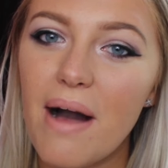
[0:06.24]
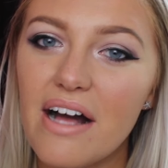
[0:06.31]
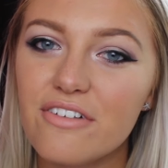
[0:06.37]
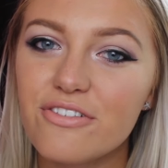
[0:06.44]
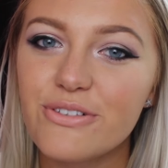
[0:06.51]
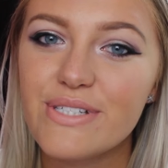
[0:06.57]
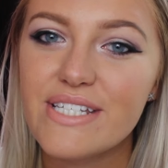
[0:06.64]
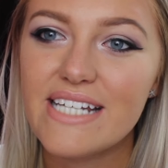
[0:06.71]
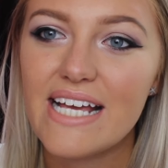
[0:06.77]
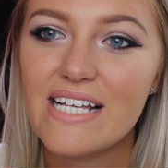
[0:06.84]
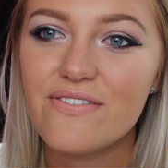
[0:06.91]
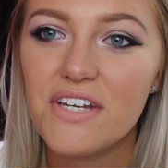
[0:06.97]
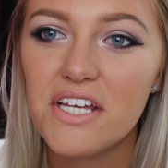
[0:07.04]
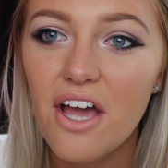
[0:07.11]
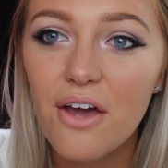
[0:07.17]
back for
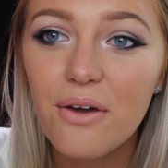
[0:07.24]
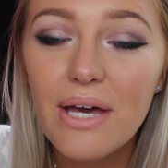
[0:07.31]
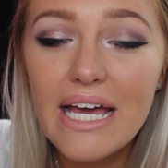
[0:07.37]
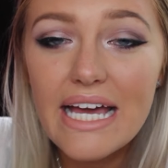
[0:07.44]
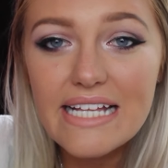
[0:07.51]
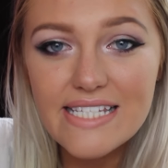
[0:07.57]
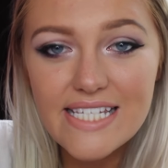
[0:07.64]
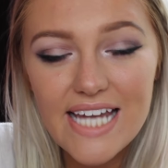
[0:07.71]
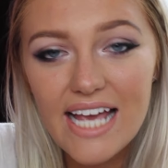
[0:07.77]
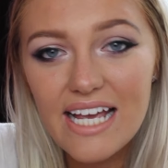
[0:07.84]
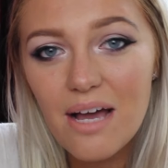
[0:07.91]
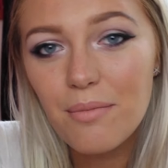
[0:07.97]
today's video. Today